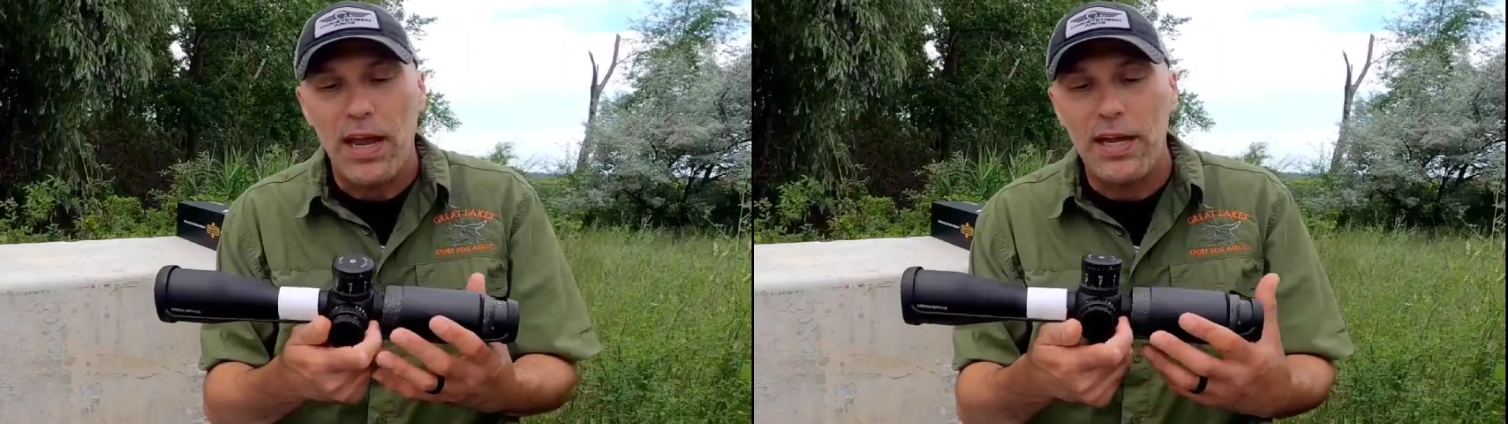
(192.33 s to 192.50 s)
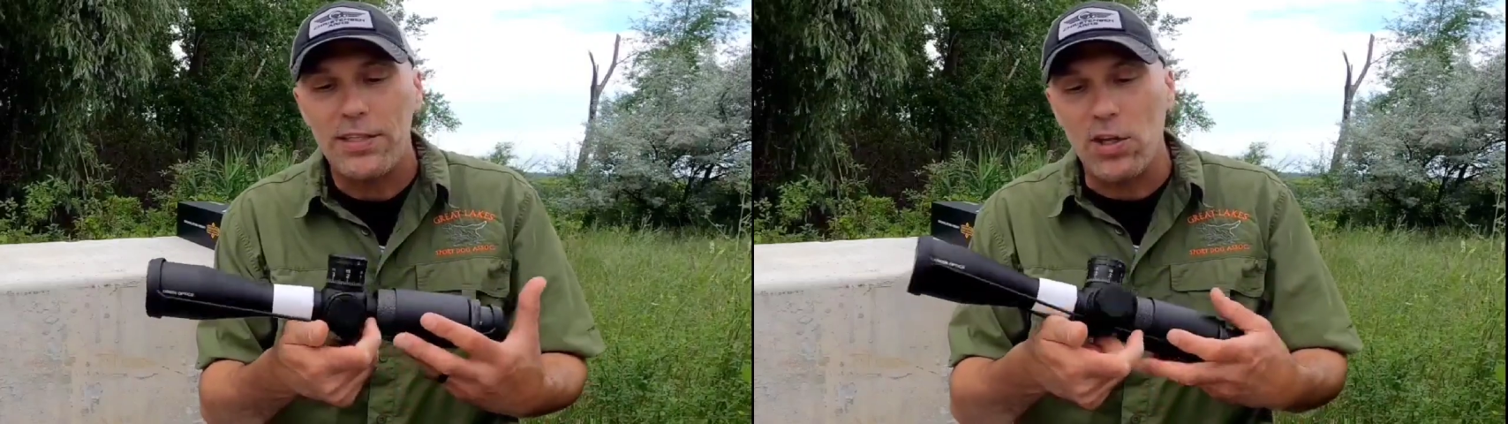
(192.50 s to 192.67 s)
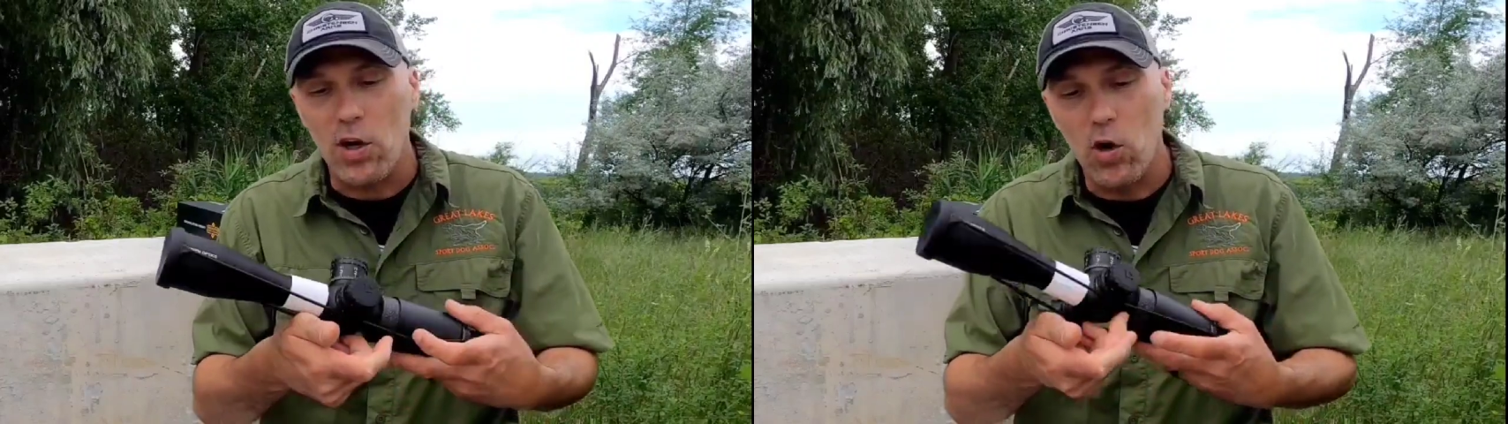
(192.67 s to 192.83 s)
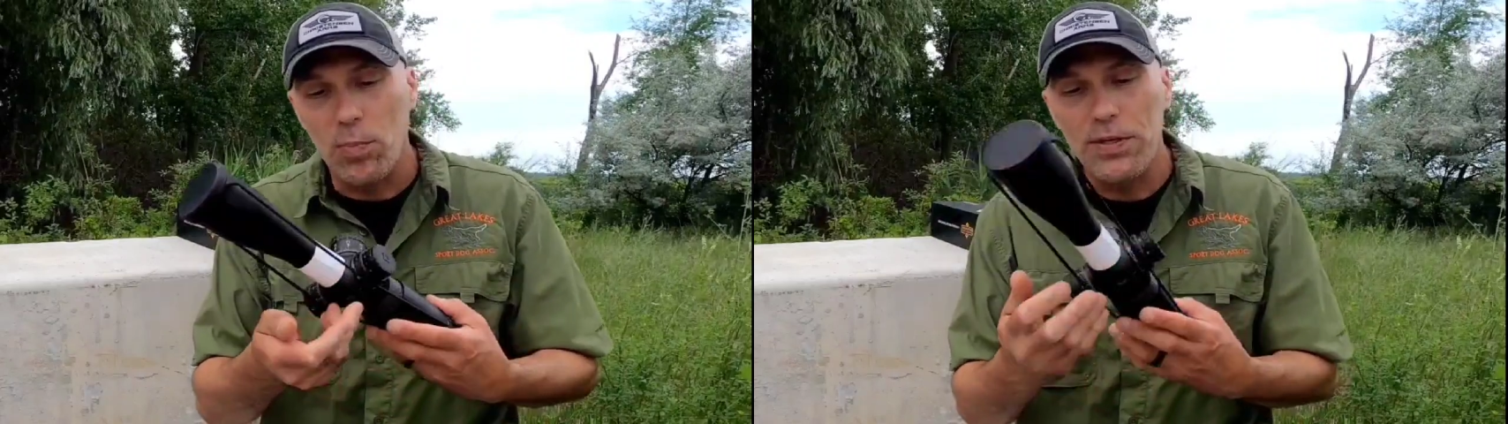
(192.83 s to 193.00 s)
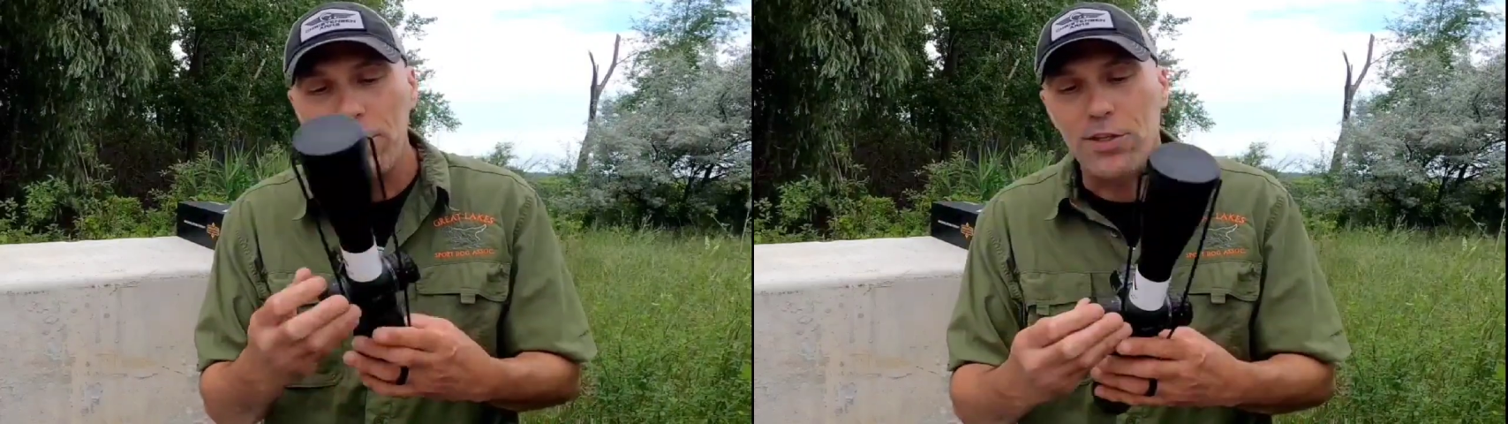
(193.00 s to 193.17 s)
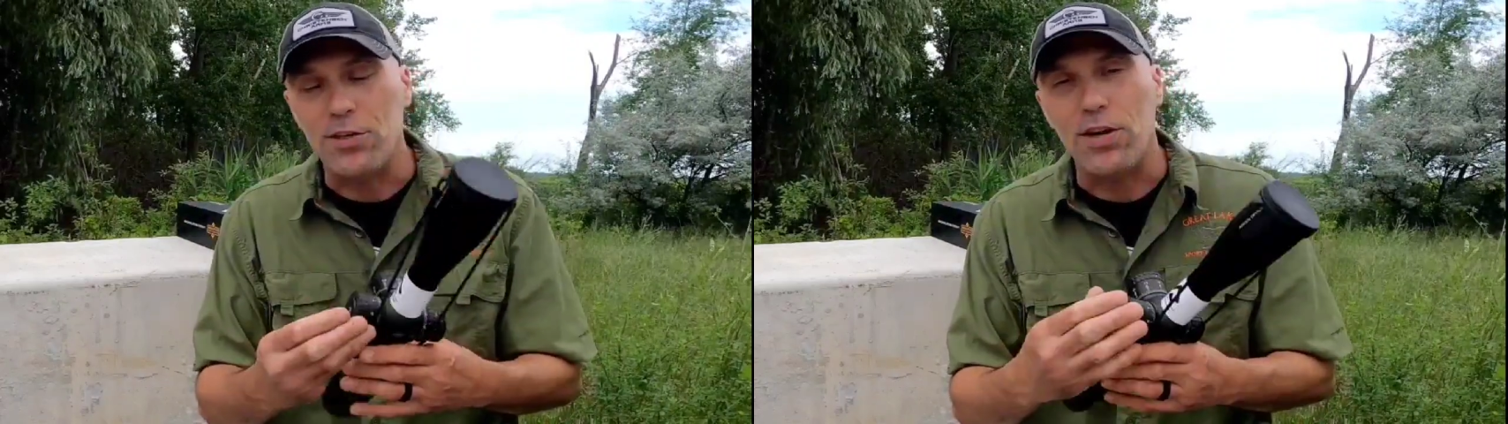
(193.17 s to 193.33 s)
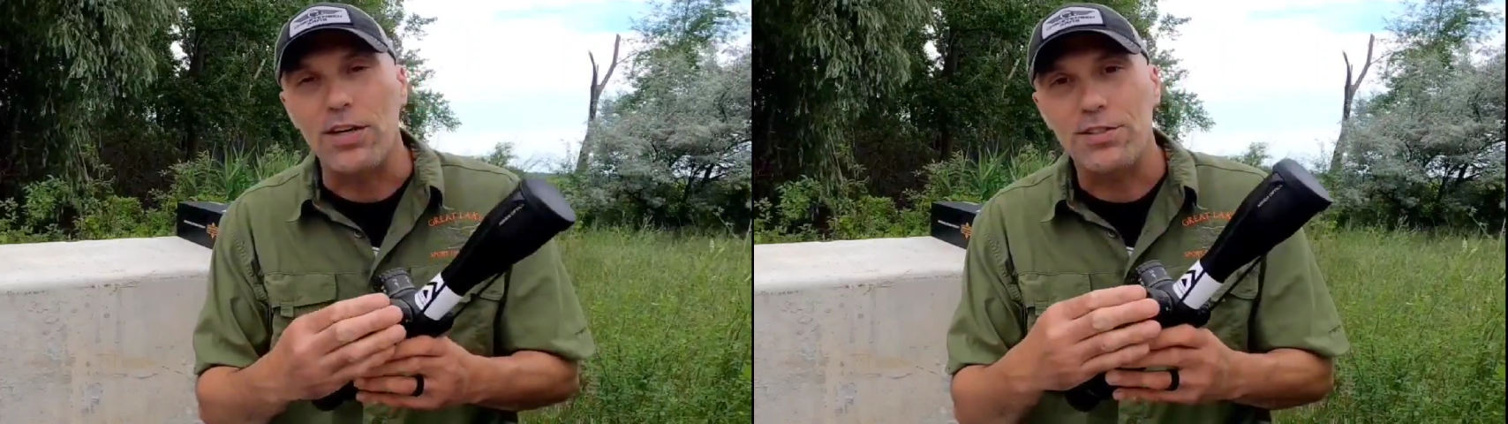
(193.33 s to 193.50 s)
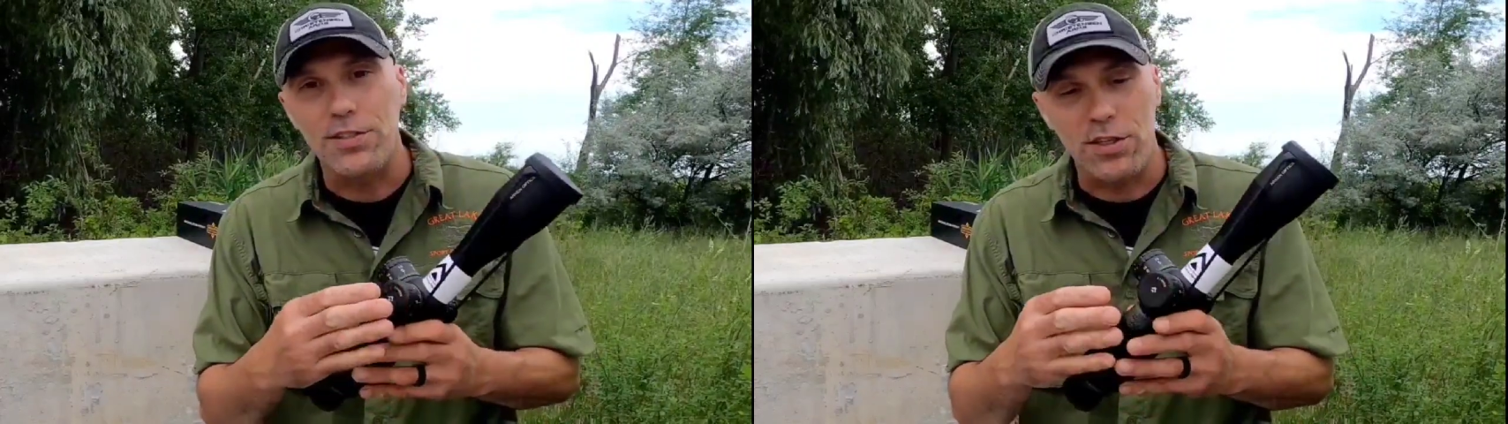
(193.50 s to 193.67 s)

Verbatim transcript: has open turrets.